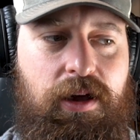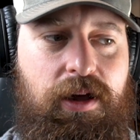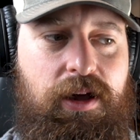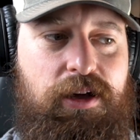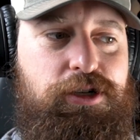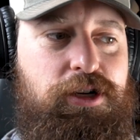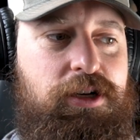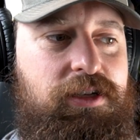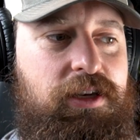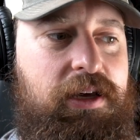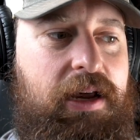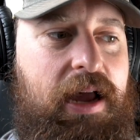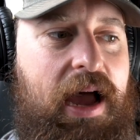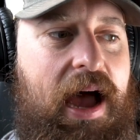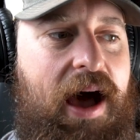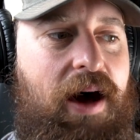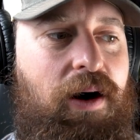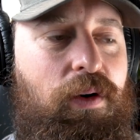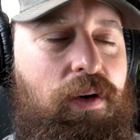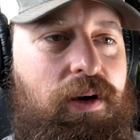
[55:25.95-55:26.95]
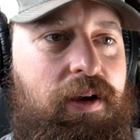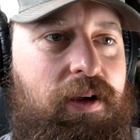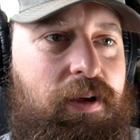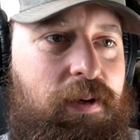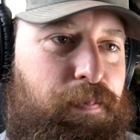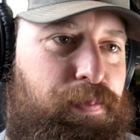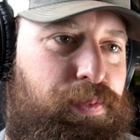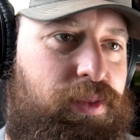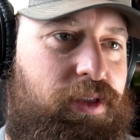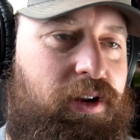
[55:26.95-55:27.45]
It's just like how
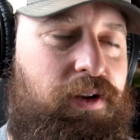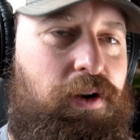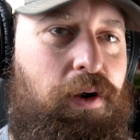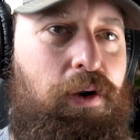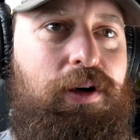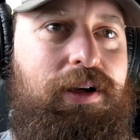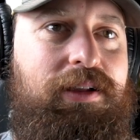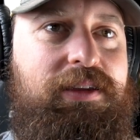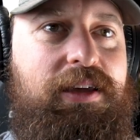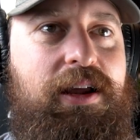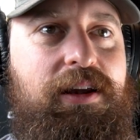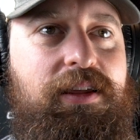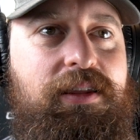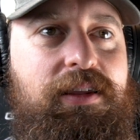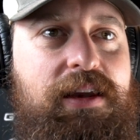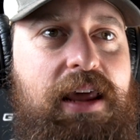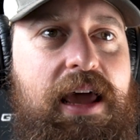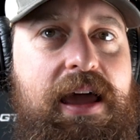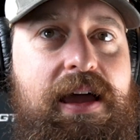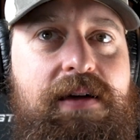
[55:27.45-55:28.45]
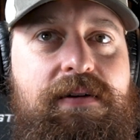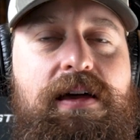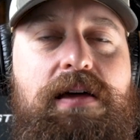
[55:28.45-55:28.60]
the goal at the end of the day,